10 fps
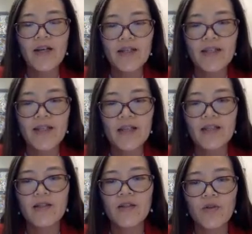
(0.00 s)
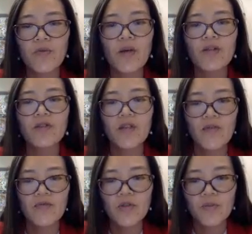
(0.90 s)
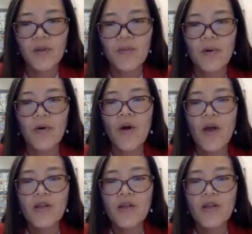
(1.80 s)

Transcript: access you want to give to people.